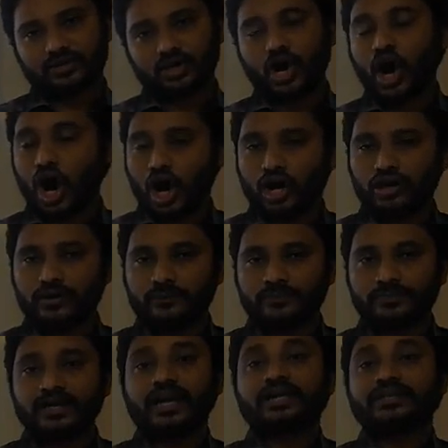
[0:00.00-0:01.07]
or
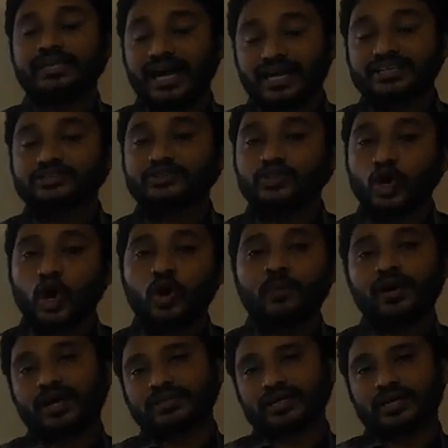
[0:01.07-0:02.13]
there is no
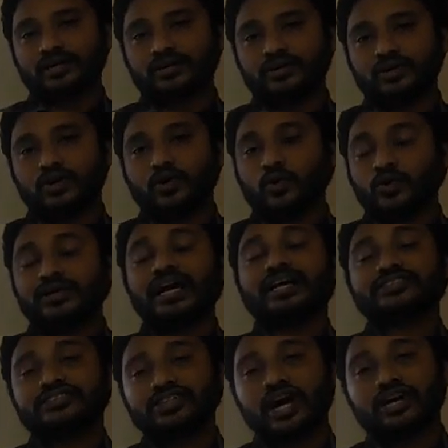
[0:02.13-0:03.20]
mother who
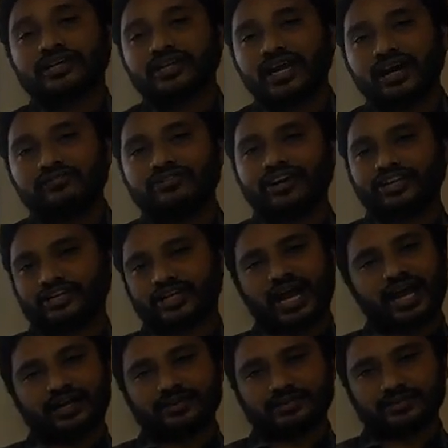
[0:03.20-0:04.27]
does not love her
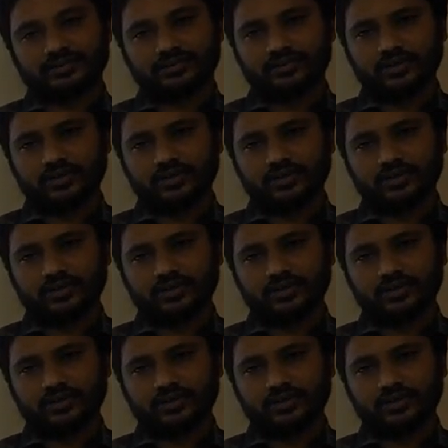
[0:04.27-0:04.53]
child.